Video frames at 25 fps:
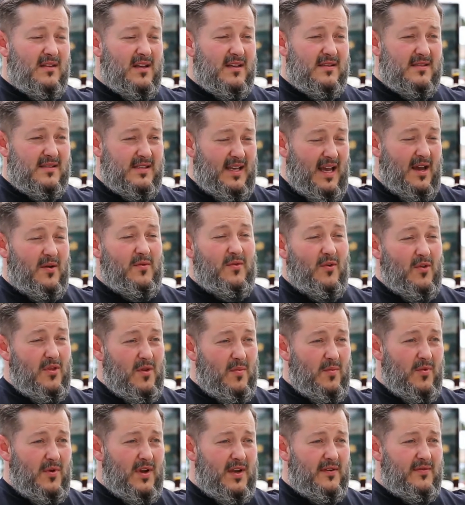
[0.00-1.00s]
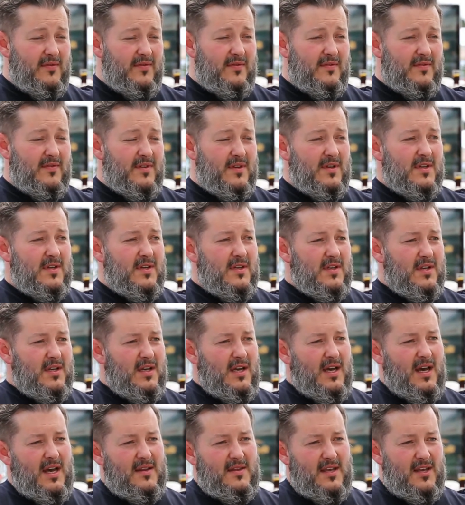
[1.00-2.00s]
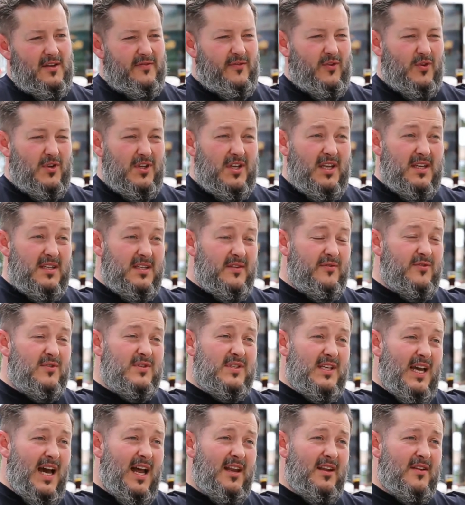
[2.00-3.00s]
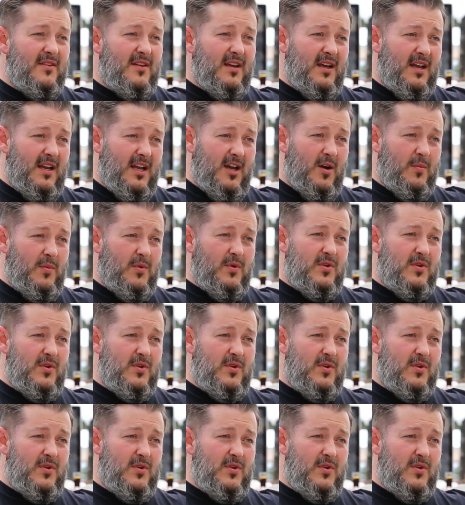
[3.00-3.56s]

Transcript: that are sat on the brief, and therefore you need different talent that are going to help